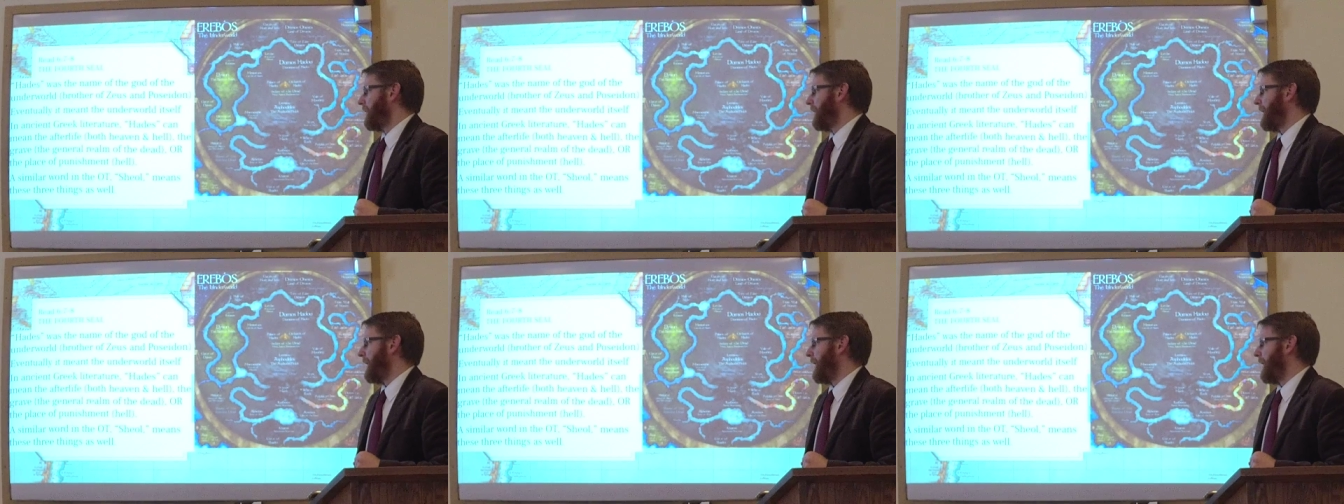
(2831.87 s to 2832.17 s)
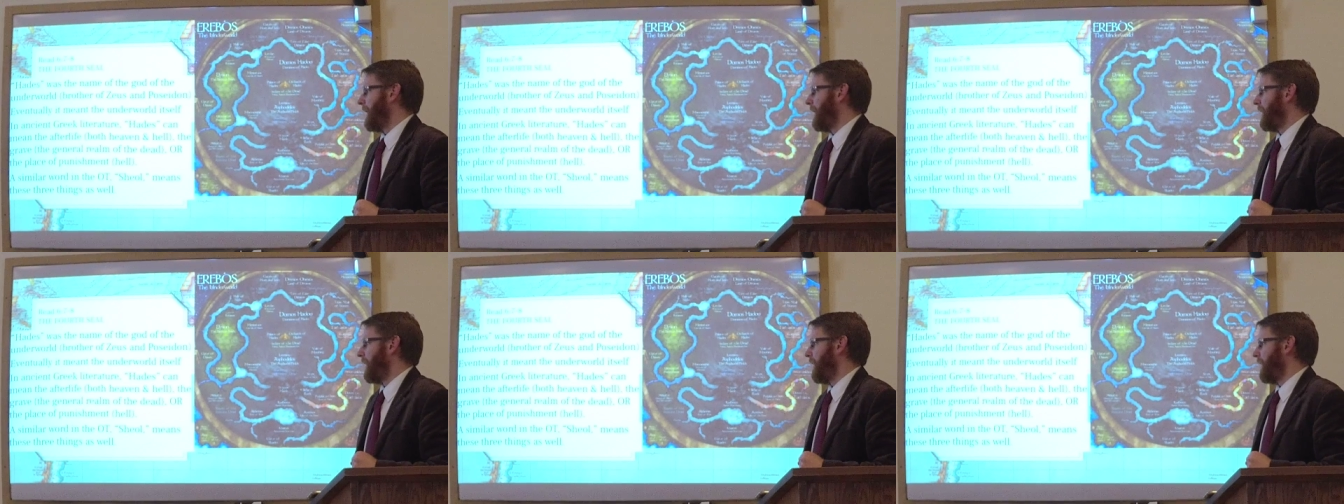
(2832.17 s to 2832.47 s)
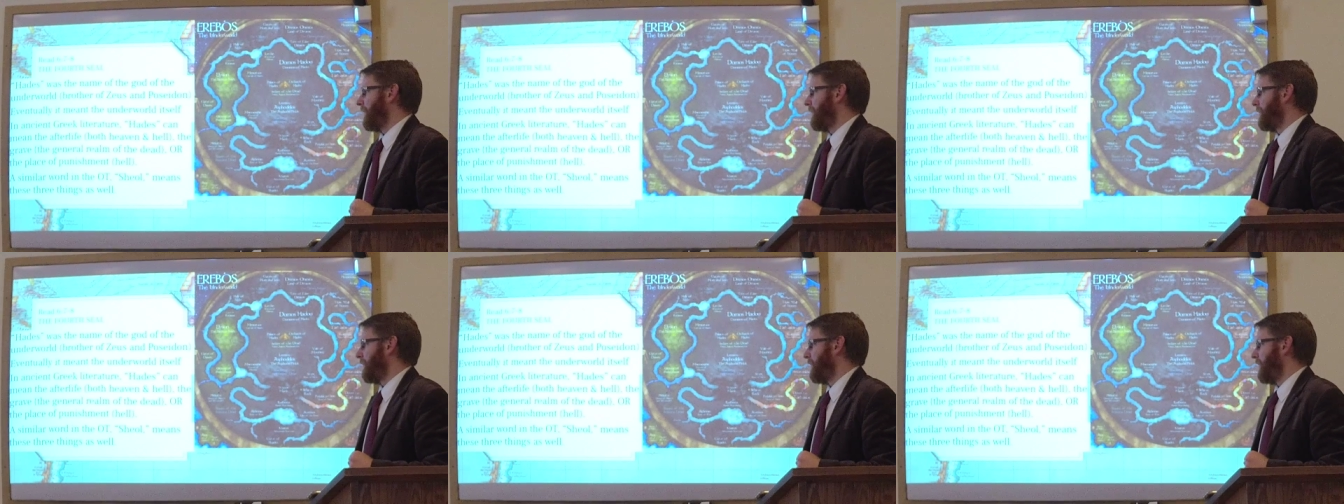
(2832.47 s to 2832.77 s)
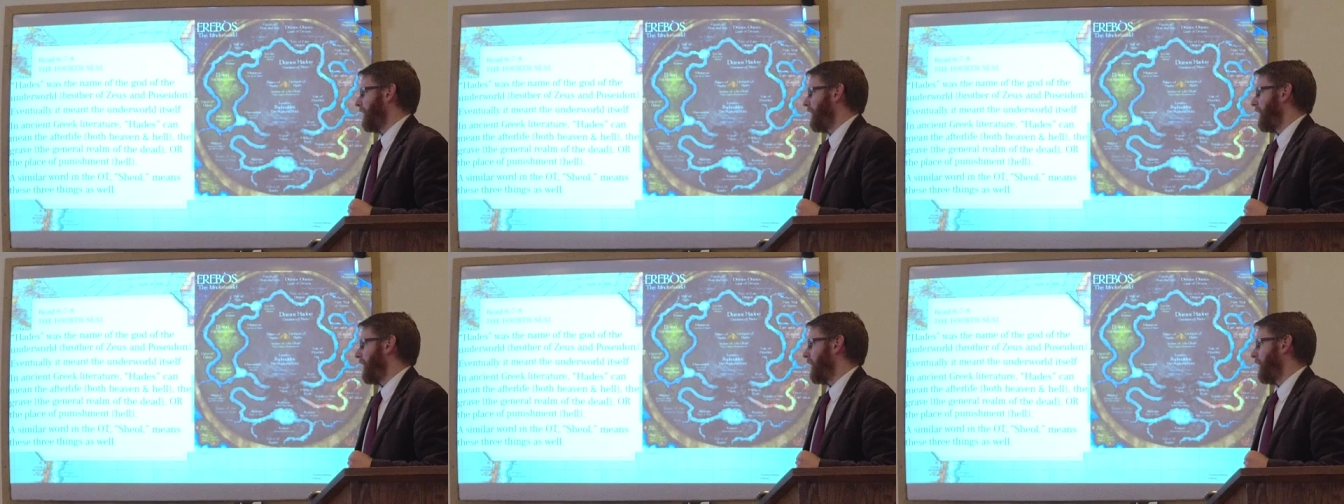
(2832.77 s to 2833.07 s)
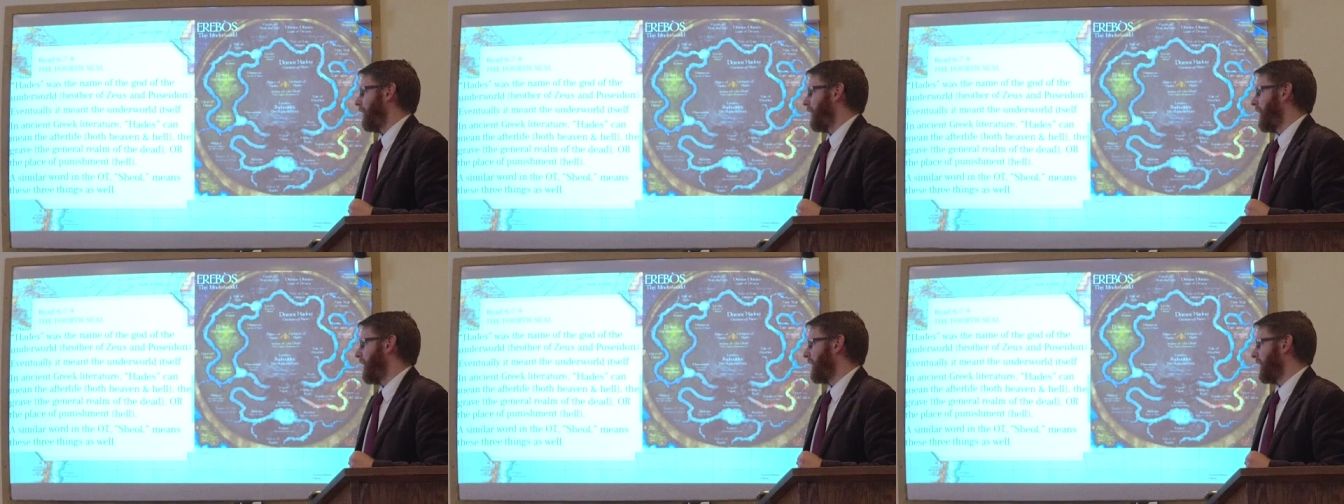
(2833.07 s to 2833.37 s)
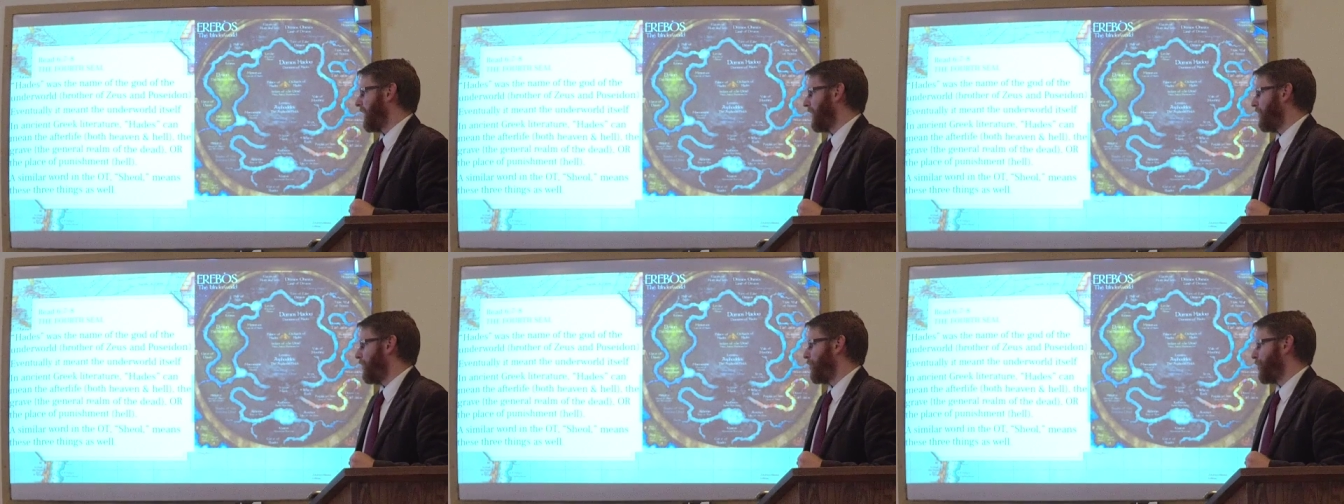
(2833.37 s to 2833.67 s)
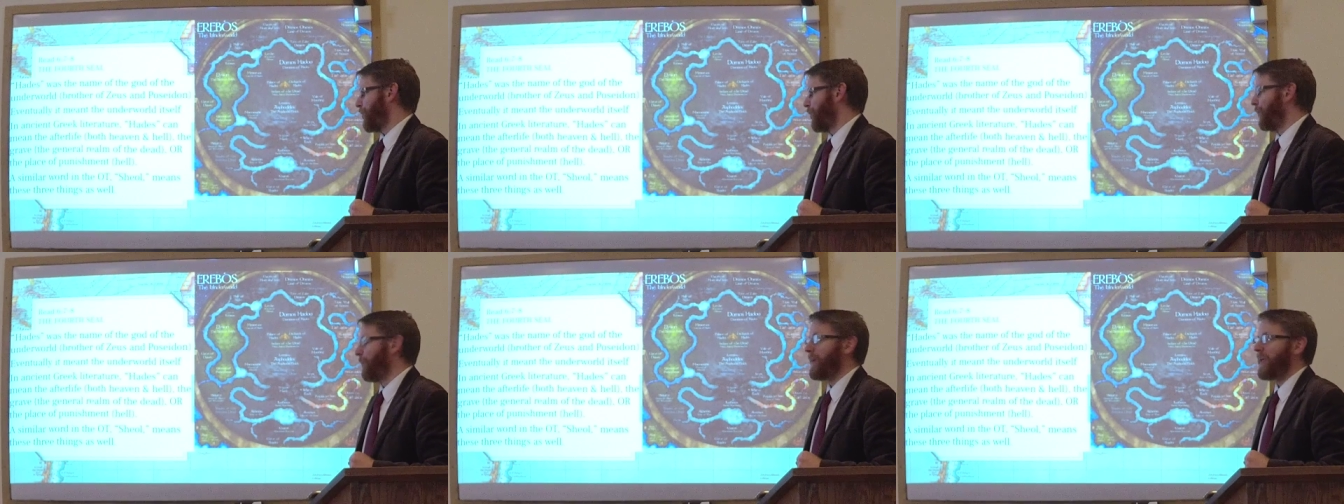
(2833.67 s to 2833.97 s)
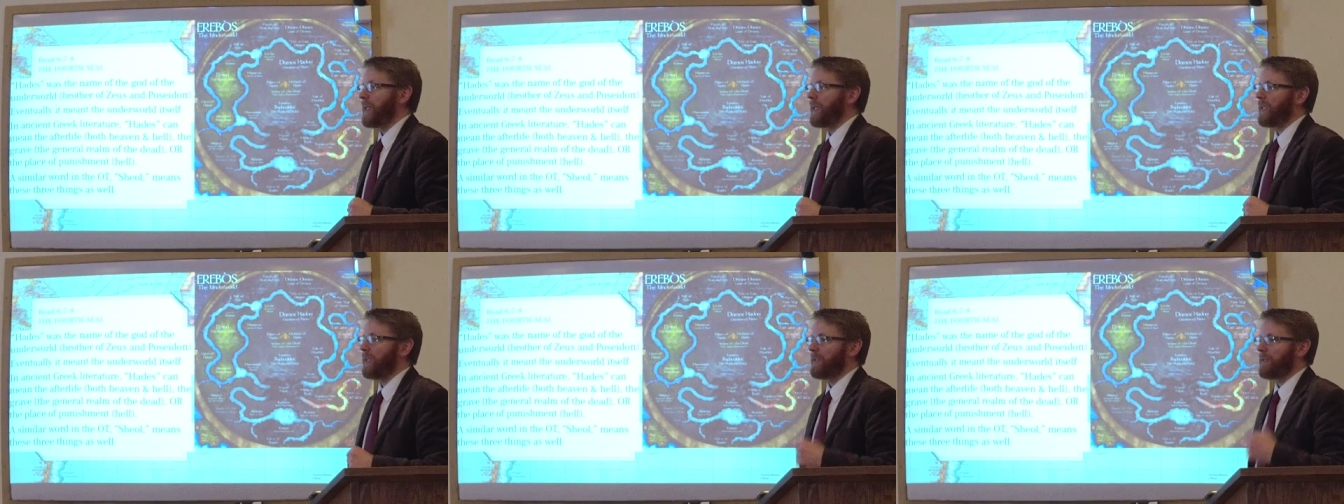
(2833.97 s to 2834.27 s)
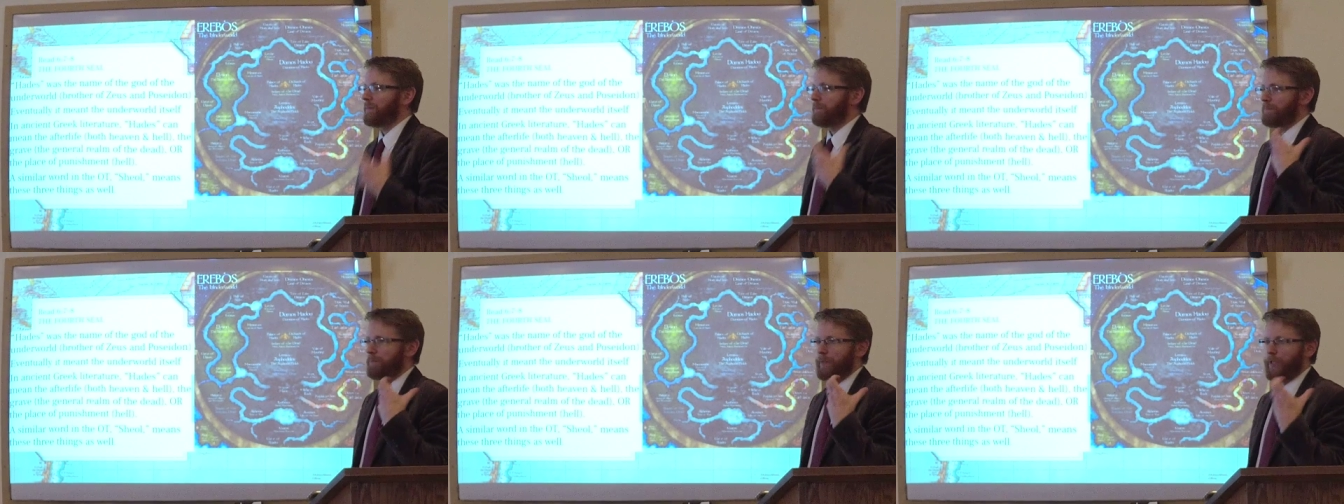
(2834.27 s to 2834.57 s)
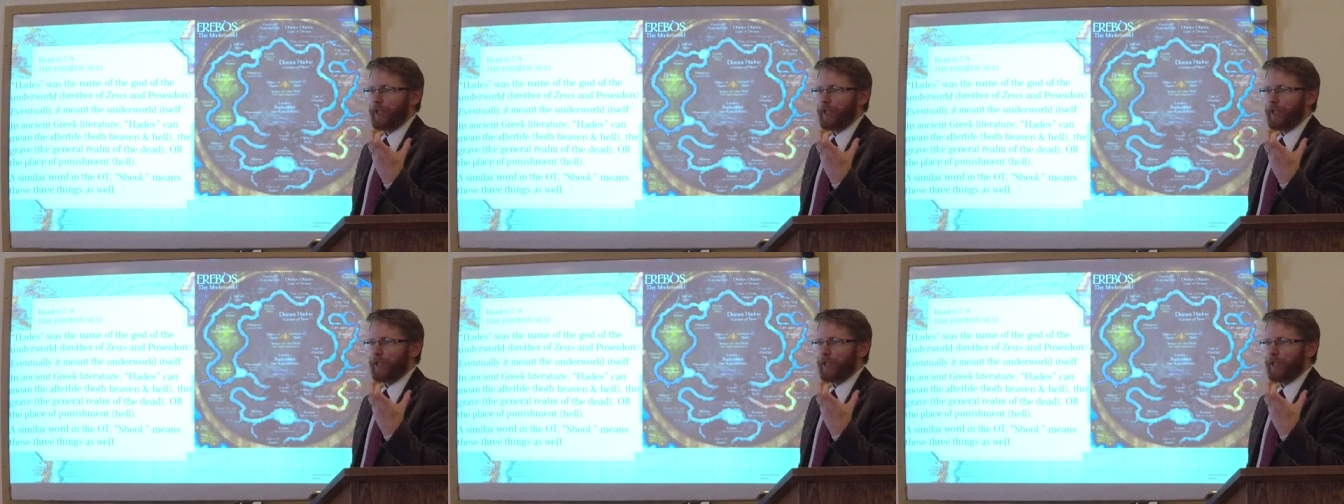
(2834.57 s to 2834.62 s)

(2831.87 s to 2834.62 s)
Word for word: Uh, and it can also mean,